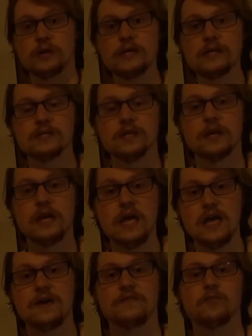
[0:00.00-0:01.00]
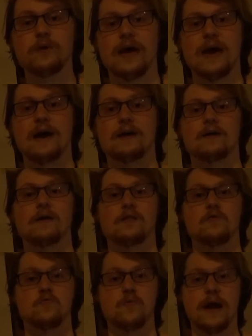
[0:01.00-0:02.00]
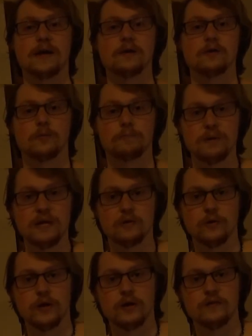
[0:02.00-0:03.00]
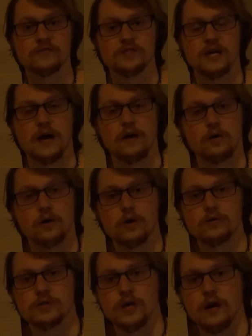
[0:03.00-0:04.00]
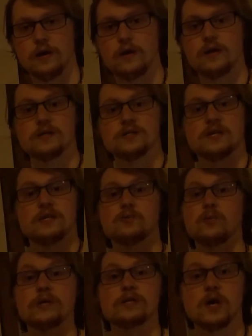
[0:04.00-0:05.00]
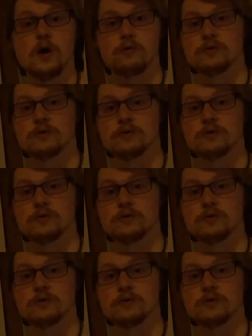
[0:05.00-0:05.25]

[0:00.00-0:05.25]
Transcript: easily if we had the regular period of sine or cosine. Since we don't,